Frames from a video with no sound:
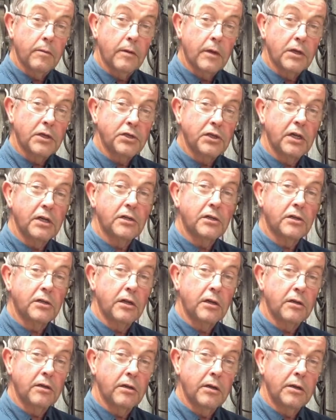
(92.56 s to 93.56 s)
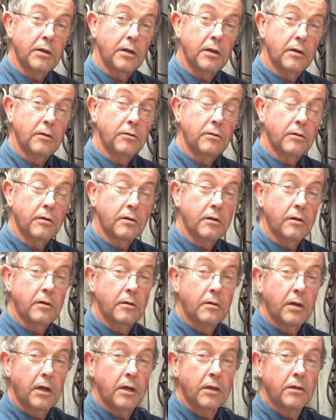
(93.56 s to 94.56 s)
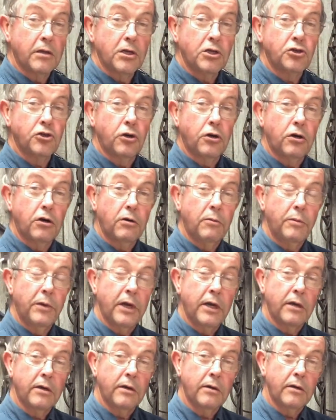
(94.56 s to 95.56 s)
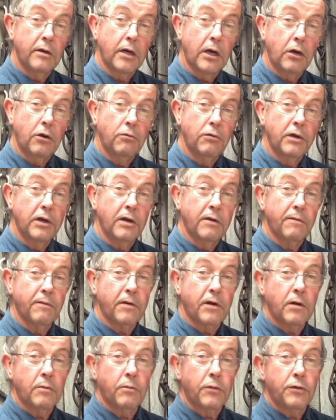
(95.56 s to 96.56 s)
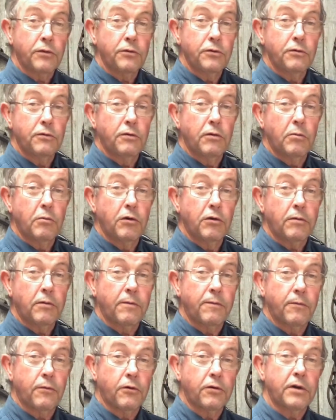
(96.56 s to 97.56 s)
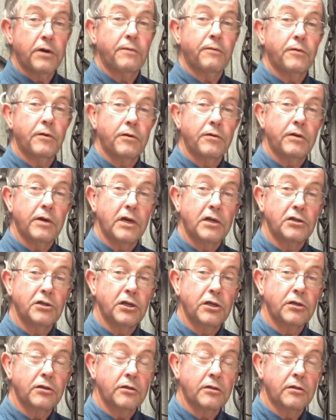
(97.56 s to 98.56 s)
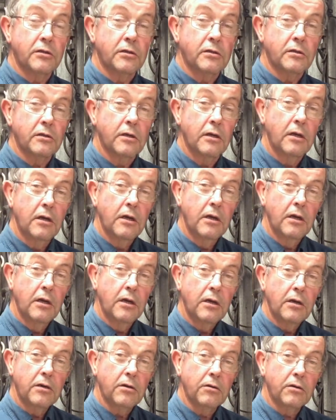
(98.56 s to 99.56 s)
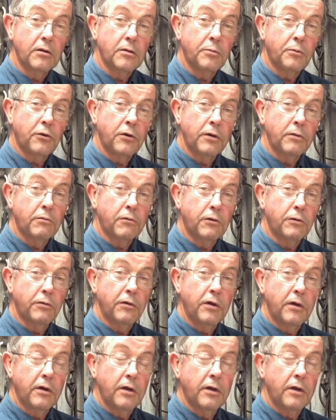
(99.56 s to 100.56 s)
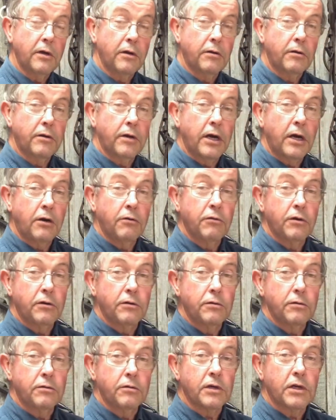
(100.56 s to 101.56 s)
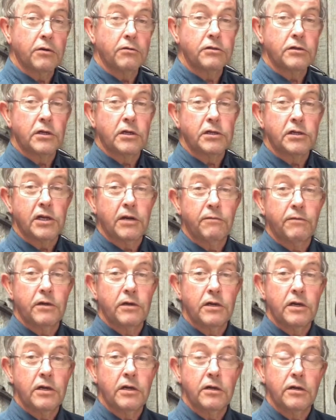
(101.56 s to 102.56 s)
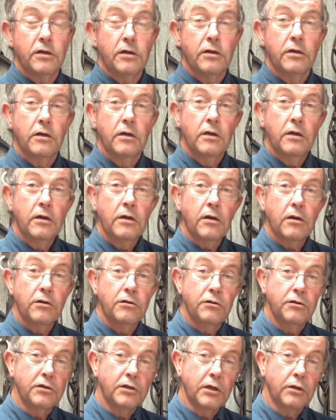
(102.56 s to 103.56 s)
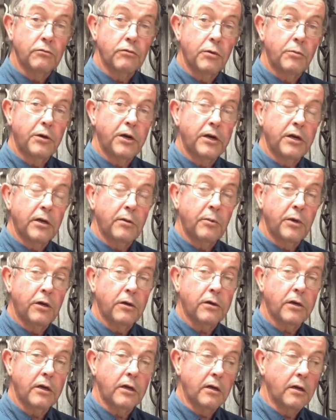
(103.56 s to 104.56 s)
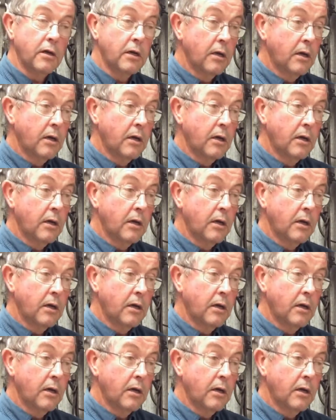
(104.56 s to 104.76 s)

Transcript: assist in the job, and now we have come through about 4 different transitions to the point where we here now in 2017 are using robotic milking.